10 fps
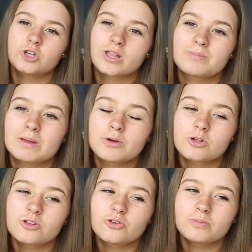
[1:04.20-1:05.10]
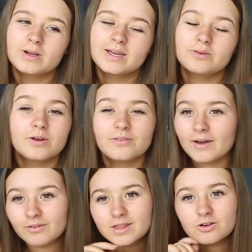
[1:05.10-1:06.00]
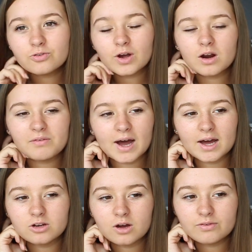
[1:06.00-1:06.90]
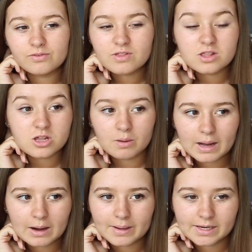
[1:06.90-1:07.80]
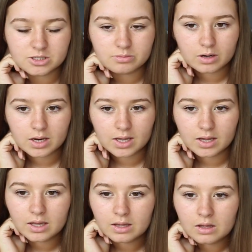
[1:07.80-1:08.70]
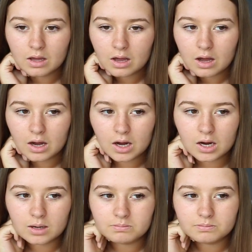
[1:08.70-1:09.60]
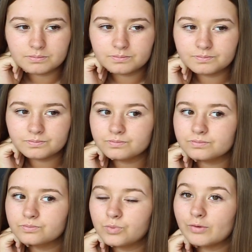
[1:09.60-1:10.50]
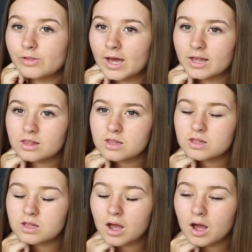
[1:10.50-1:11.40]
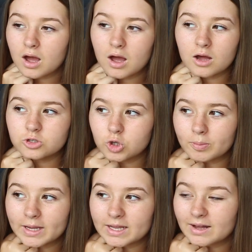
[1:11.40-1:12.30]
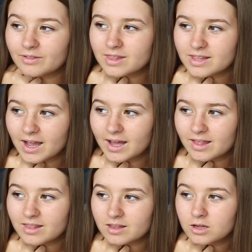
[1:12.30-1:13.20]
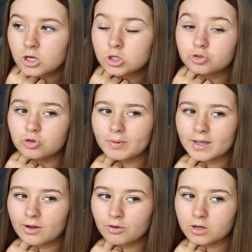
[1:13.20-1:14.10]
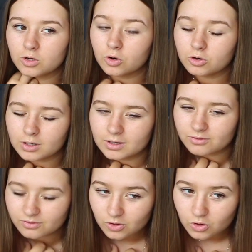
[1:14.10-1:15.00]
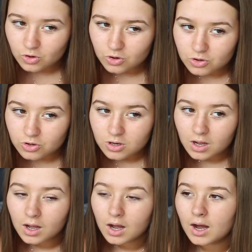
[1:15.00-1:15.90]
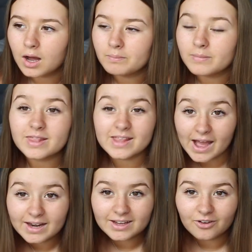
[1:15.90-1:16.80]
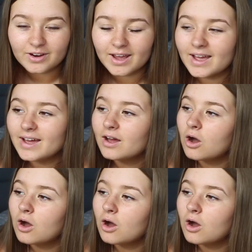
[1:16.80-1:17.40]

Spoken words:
trust me because normally with every single phone I've had I've somehow managed to break it, whether that's dropping it down the stairs, dropping it on a concrete floor, standing on it,